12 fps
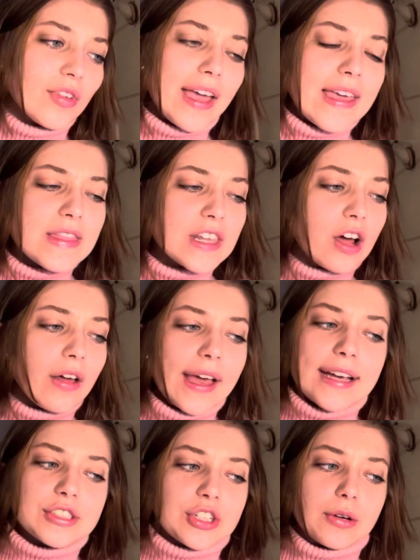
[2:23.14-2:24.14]
And then all I
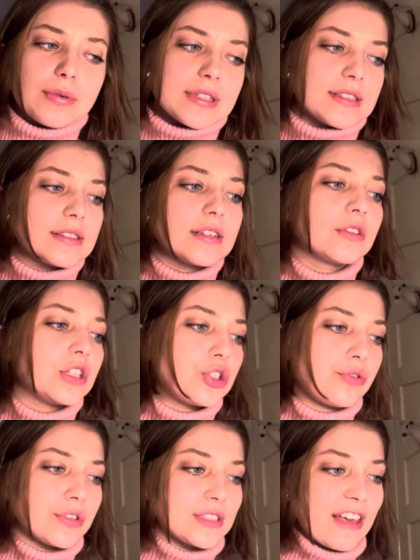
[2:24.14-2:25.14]
asked her was, did she
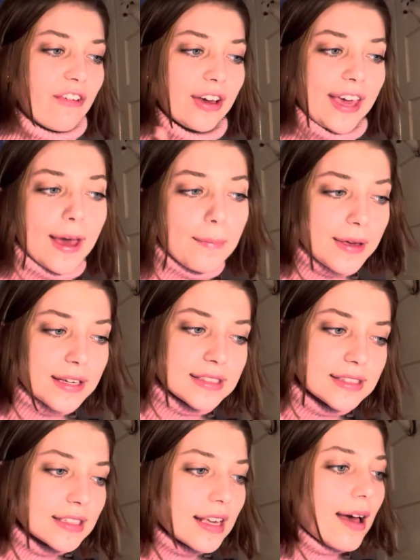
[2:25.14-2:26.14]
feel safe on
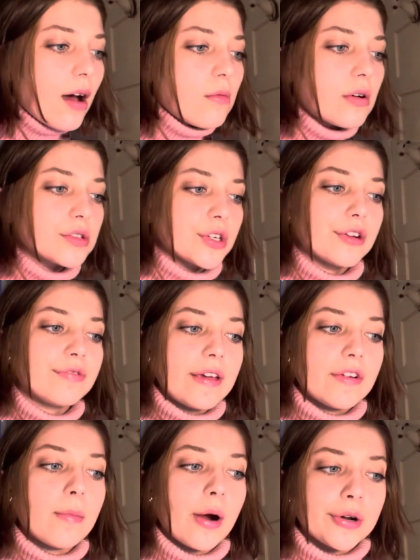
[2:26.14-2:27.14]
campus? What was her
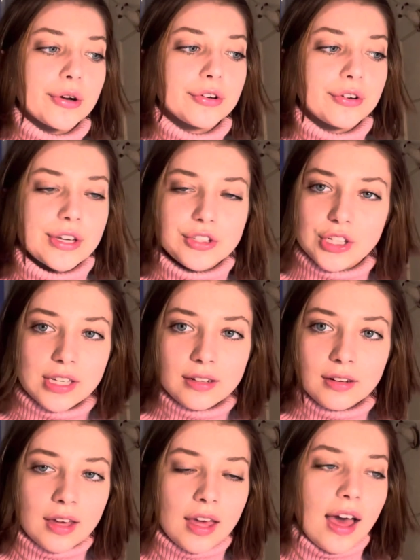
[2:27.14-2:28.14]
favorite Barnard
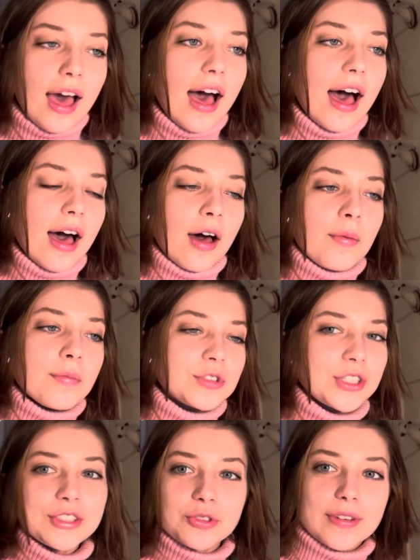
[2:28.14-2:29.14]
tradition?
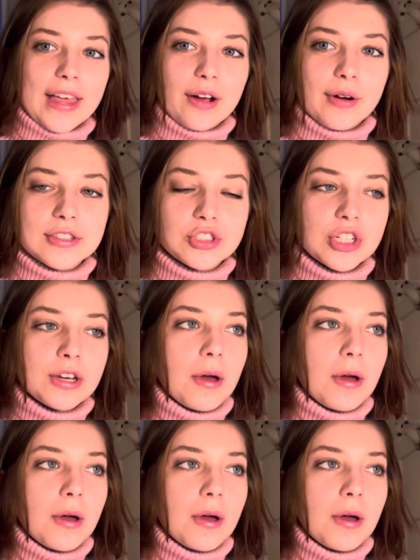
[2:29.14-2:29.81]
She enjoyed that question.